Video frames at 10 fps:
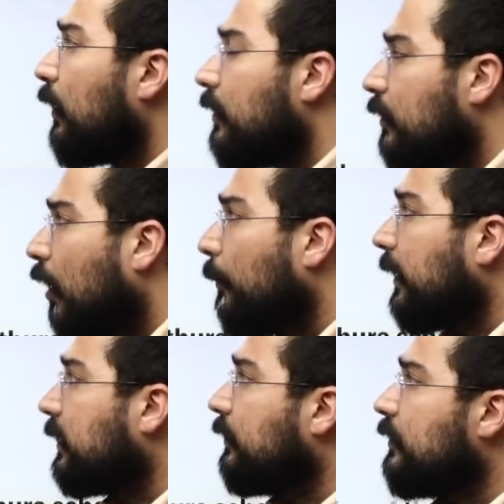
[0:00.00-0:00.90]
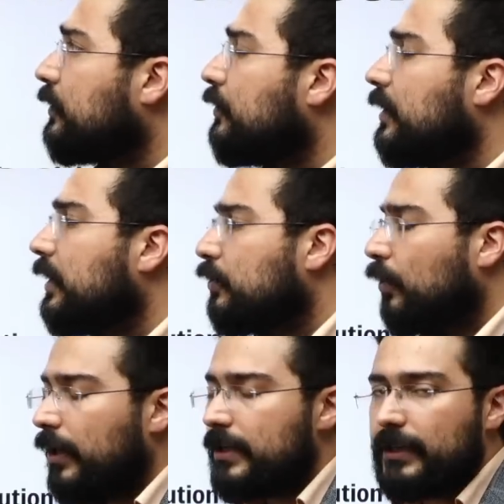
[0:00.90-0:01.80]
topics which you need to
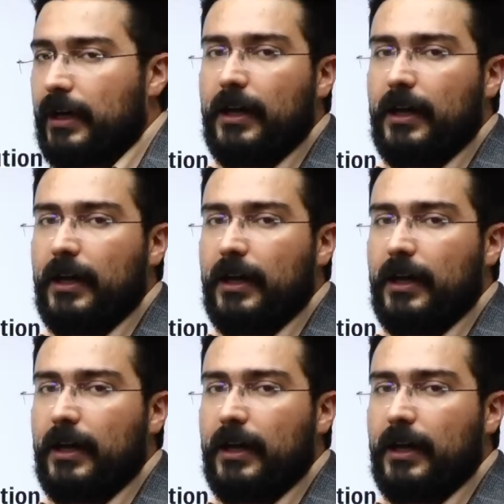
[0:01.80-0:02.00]
understand.